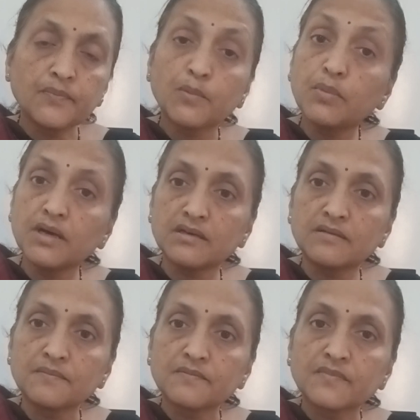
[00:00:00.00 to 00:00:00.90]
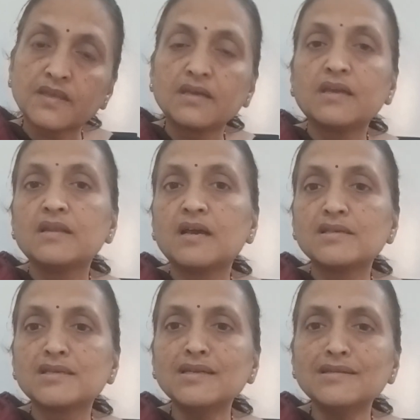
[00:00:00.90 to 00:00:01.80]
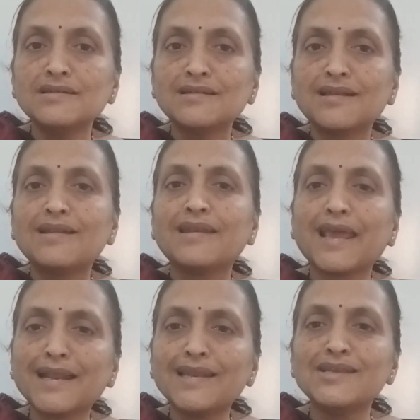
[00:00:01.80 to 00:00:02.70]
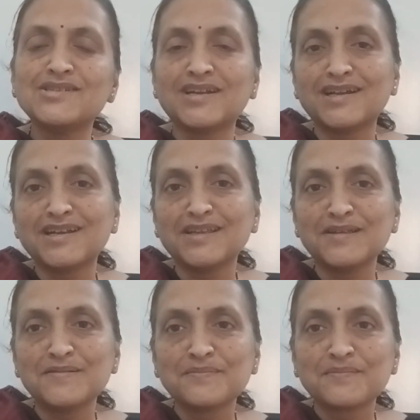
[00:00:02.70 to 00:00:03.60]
but he does it negligently.